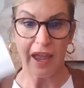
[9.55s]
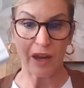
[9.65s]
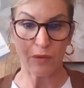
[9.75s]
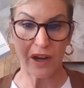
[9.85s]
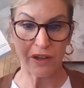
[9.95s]

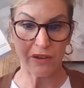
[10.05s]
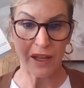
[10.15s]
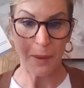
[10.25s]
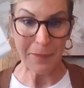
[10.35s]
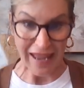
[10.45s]
and
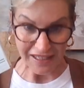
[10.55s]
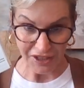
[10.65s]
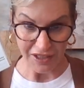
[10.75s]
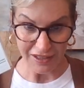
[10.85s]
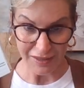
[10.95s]
Winona
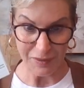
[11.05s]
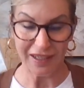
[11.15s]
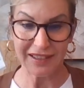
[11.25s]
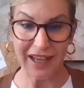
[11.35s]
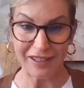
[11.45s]
patches
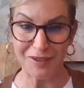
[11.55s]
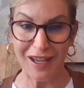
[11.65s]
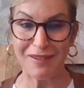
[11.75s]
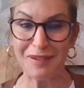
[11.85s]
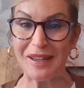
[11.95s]
because I do
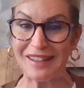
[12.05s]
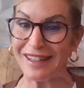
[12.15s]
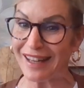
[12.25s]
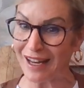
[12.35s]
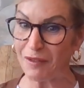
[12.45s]
have an
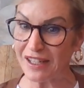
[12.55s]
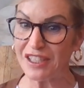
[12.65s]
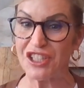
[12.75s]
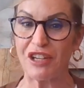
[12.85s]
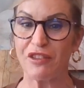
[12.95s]
opinion and I
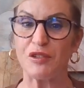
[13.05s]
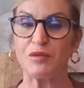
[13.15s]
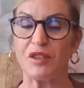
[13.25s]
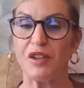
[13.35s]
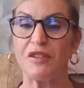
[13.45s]
wanted to share
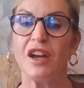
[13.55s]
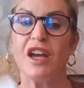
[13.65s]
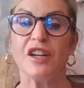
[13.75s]
those with you.